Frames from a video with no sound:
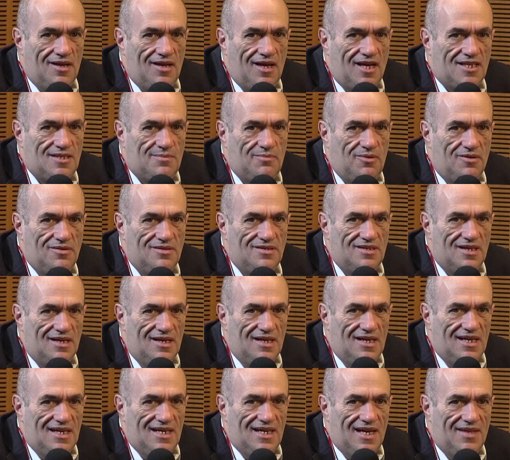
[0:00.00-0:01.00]
I suppose
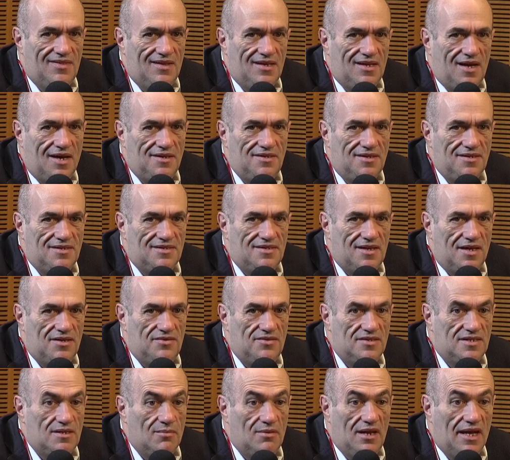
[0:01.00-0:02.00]
in the 19th
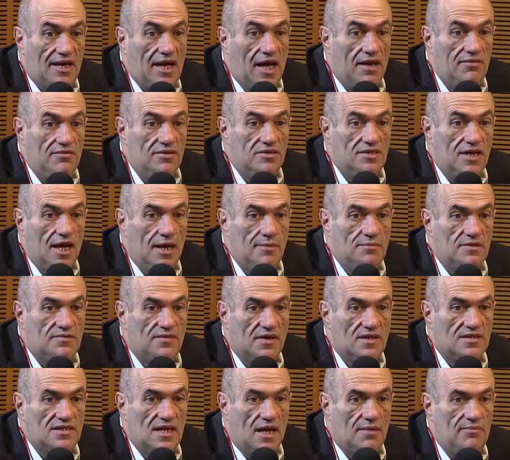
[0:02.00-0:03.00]
century, someone like Henry James,
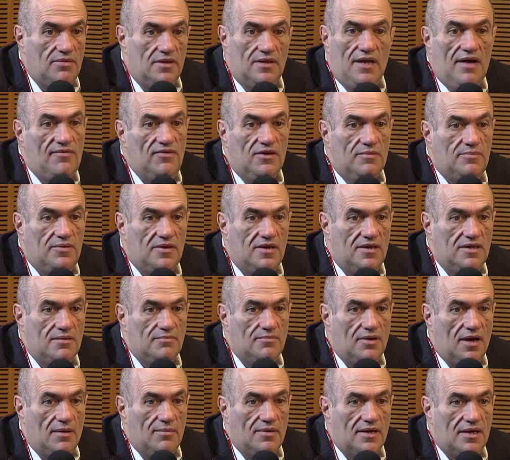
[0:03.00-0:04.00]
for example, never appeared
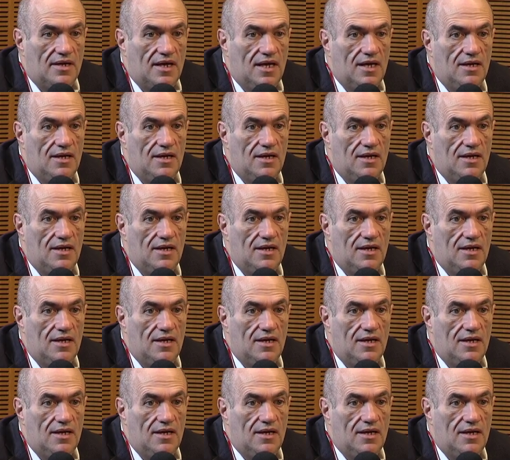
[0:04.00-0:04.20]
in public.